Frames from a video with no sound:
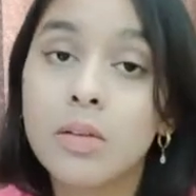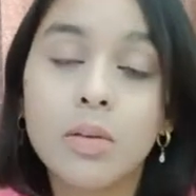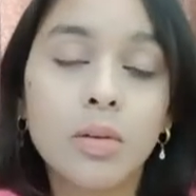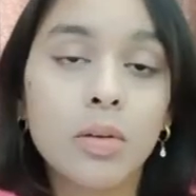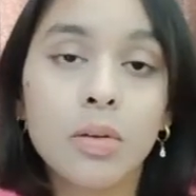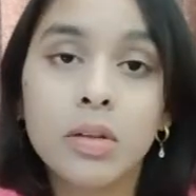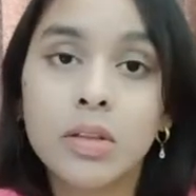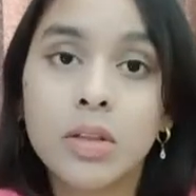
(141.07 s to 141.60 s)

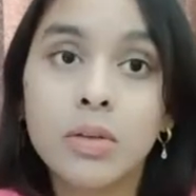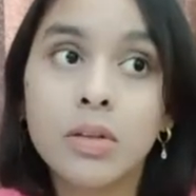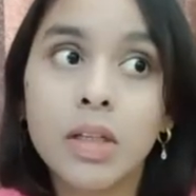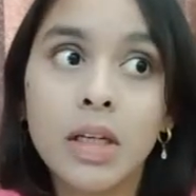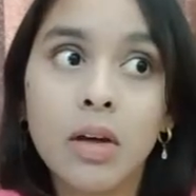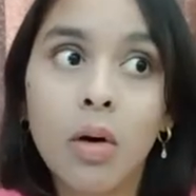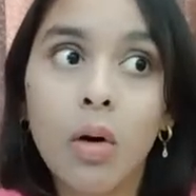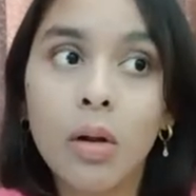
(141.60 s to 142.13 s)
So
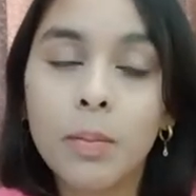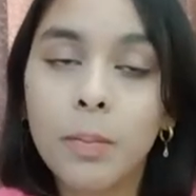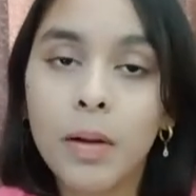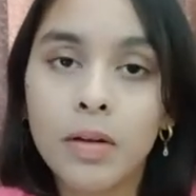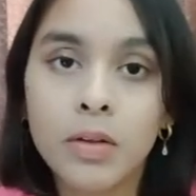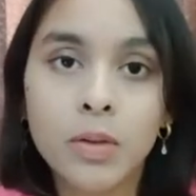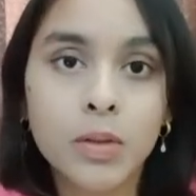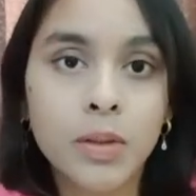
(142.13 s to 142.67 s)
choosing all
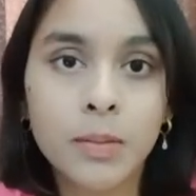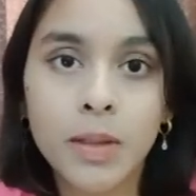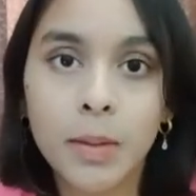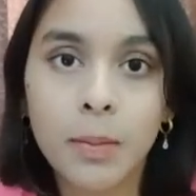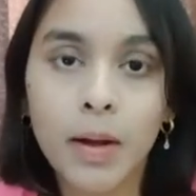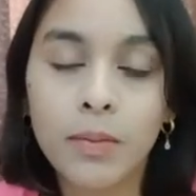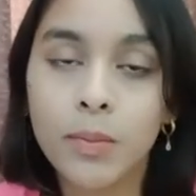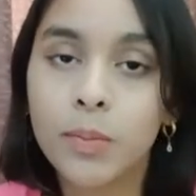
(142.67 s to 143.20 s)
plus social media
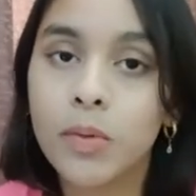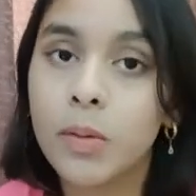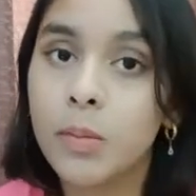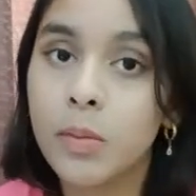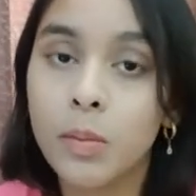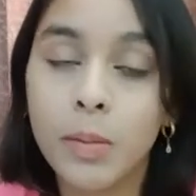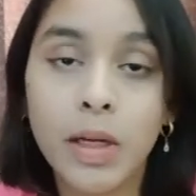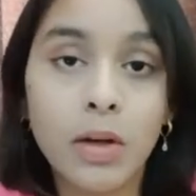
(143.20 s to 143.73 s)
platform
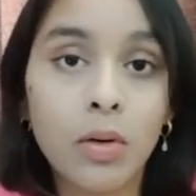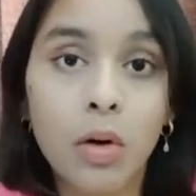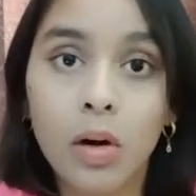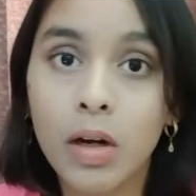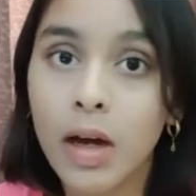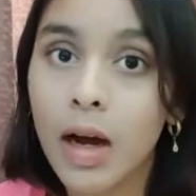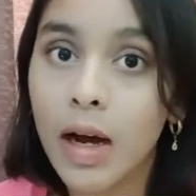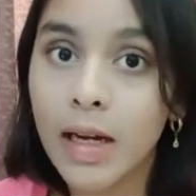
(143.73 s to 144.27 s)
will be
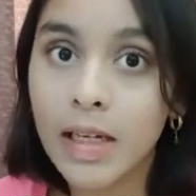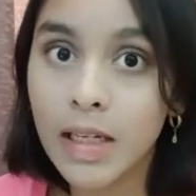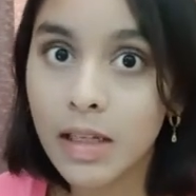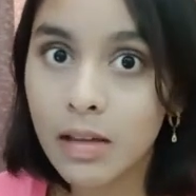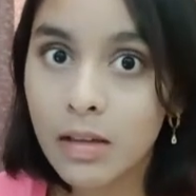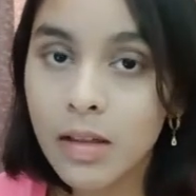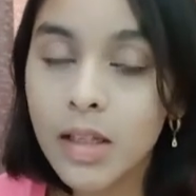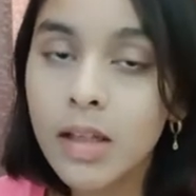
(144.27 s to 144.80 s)
not
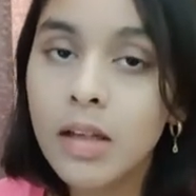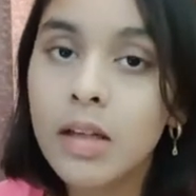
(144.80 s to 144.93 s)
ideal.